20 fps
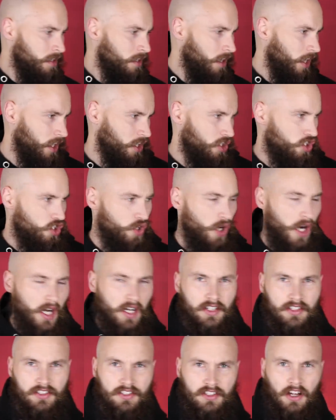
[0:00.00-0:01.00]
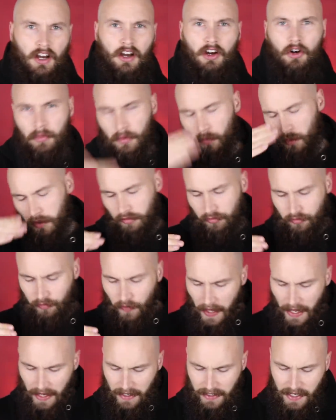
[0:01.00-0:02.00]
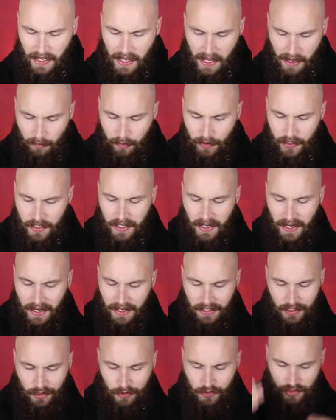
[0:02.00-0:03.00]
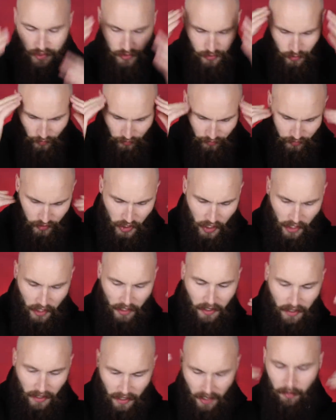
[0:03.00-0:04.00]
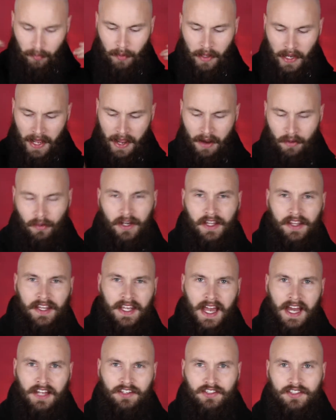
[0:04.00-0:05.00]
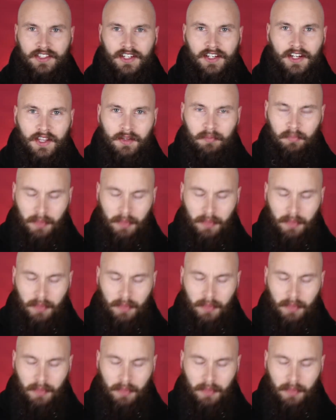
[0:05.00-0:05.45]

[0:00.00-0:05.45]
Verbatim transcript: like a trucker style, but with a flat cap, and it used to sort of curl up and out at the edges and at the